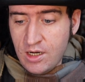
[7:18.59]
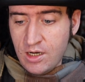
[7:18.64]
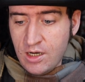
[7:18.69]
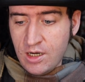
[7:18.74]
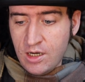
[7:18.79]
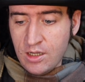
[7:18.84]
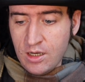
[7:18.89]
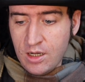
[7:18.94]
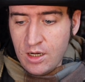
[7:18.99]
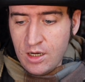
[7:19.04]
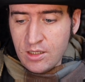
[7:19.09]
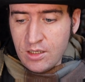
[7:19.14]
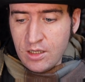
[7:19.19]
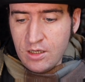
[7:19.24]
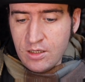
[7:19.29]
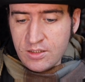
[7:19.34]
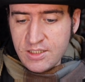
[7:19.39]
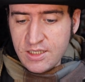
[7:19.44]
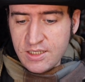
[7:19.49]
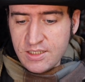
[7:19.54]

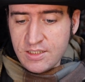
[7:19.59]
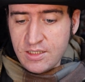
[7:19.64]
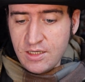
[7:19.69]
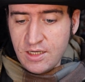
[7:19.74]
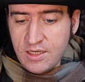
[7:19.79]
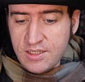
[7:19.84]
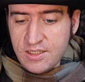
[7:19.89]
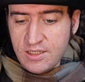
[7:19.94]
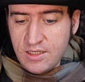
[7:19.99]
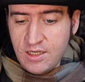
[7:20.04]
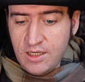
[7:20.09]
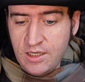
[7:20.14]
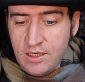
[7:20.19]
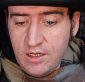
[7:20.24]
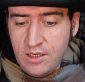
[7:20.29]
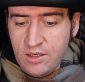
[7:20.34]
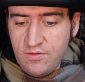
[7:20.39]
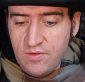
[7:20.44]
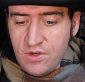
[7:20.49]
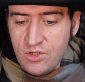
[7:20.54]
artist and as an
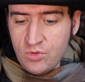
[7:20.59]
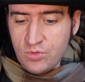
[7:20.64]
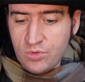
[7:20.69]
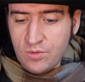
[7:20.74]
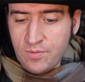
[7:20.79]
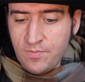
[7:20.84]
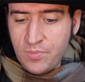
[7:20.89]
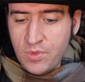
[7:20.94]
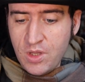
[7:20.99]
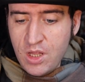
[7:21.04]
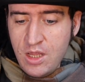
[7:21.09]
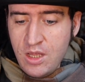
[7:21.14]
individual.